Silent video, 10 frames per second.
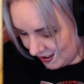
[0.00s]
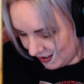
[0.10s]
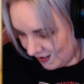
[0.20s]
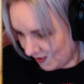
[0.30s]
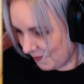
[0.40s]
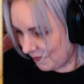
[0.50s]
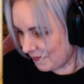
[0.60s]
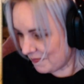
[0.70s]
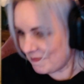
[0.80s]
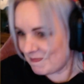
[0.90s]

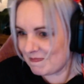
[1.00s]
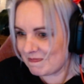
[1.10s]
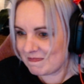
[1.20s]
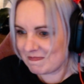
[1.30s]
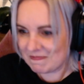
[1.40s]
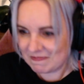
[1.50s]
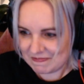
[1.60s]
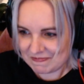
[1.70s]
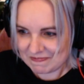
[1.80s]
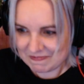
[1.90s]
Nothing is said.